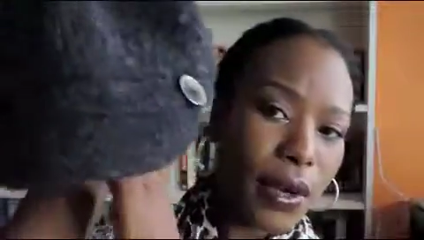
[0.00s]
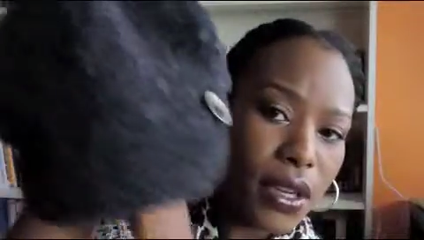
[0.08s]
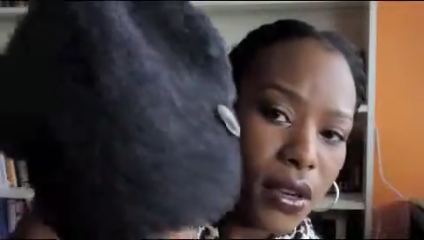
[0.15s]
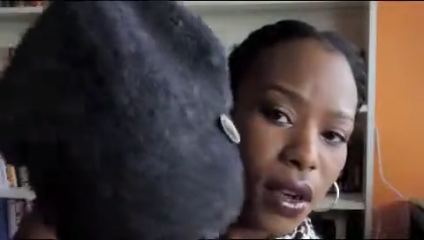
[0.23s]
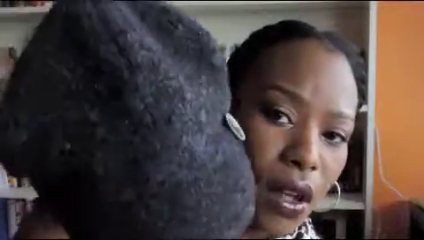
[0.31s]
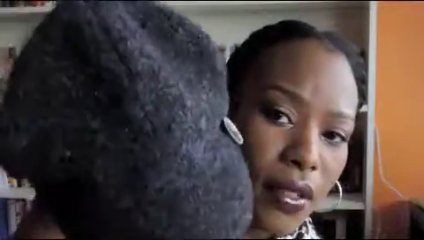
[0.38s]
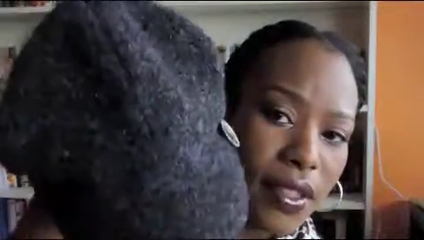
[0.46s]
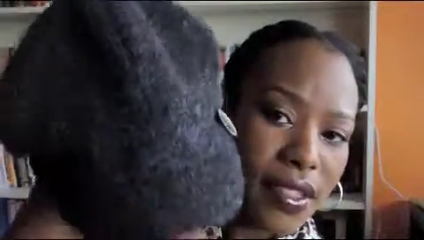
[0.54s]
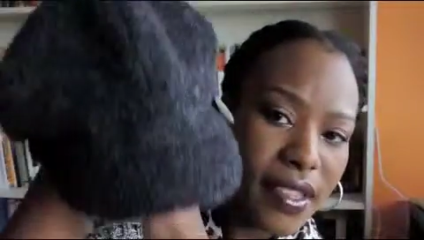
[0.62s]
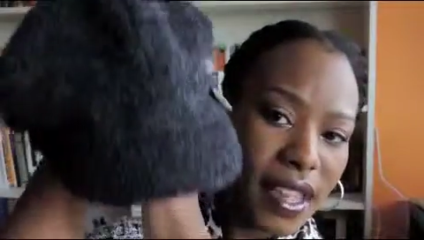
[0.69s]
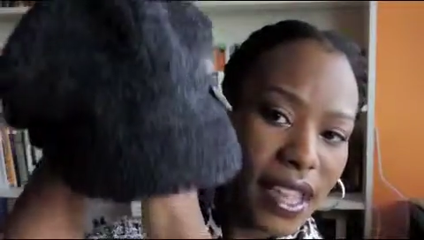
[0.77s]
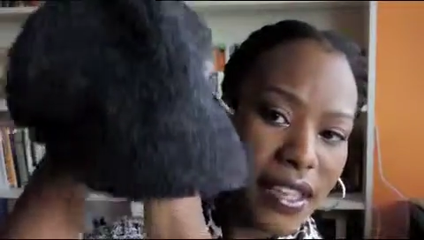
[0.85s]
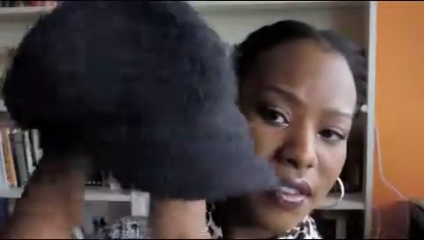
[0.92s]
what you call these
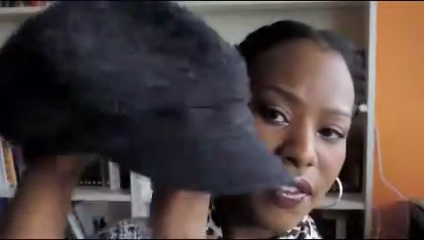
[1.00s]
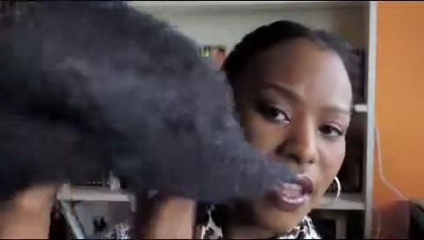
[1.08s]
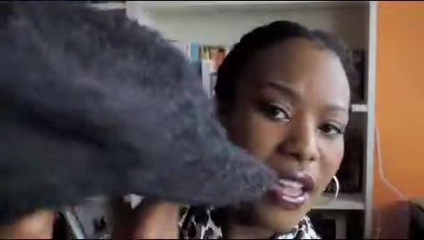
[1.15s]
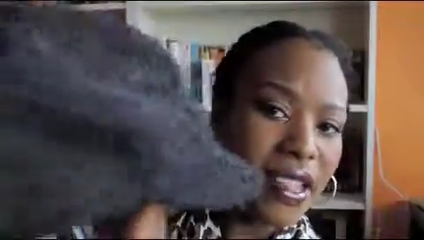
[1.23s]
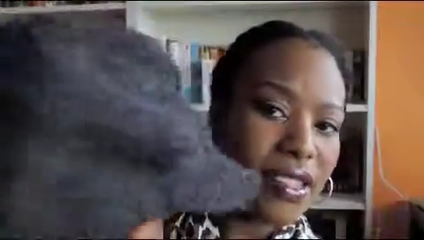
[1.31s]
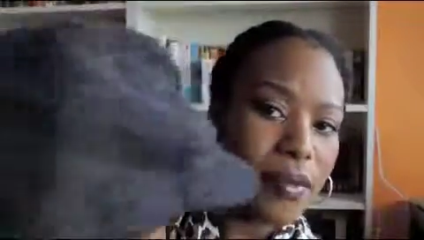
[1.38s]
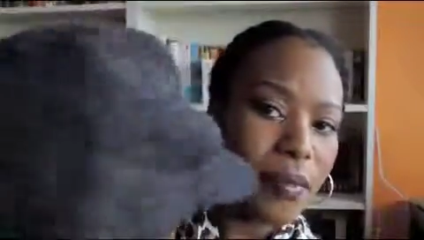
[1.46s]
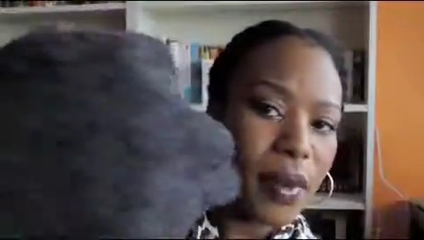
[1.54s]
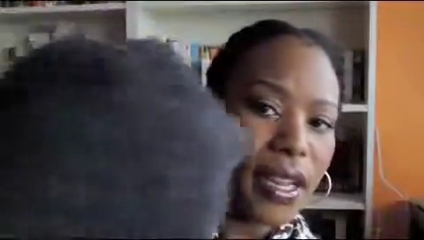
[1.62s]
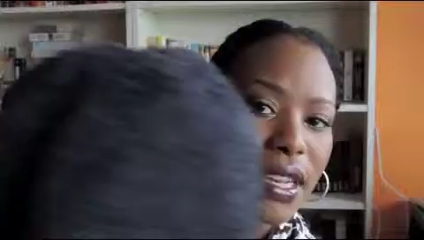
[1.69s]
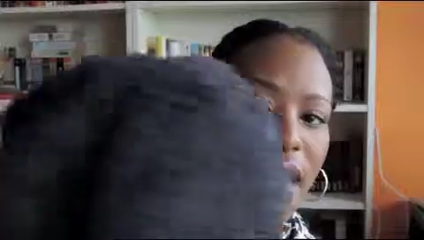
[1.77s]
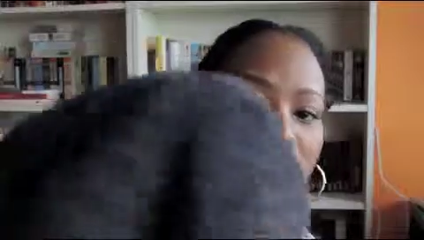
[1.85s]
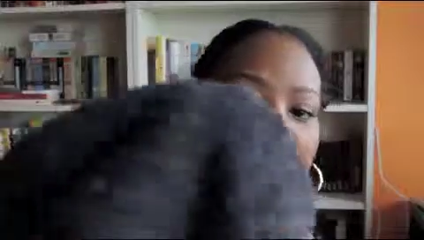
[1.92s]
kind of hats,
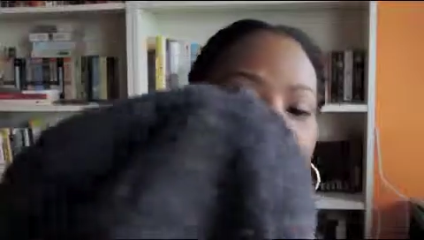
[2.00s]
but